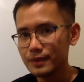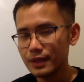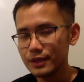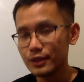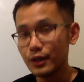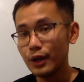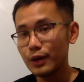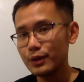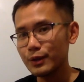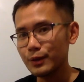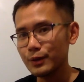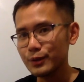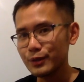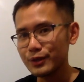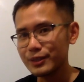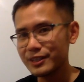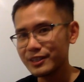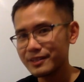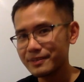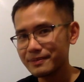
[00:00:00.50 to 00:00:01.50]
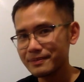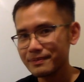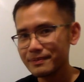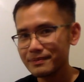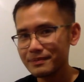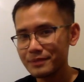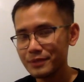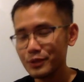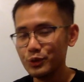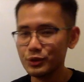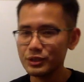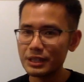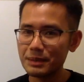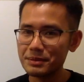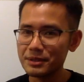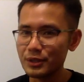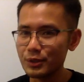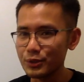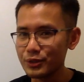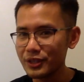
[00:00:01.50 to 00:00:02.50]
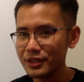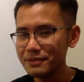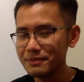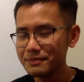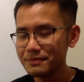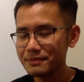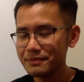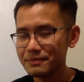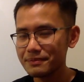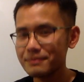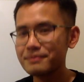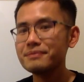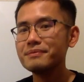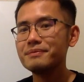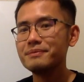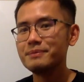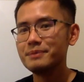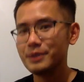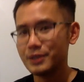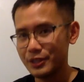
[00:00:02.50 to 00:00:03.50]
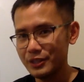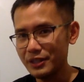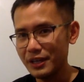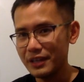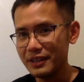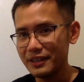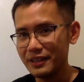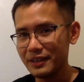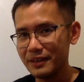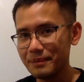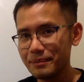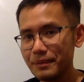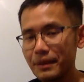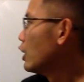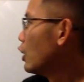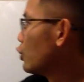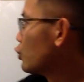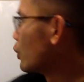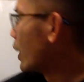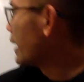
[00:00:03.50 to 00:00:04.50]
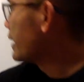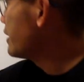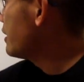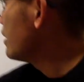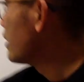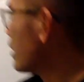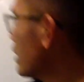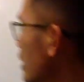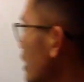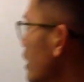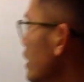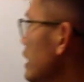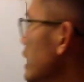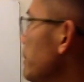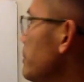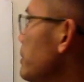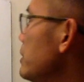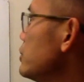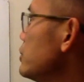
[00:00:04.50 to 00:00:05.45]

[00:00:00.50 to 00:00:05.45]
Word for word: So how can we do it? U substitution, good idea. Right here, let me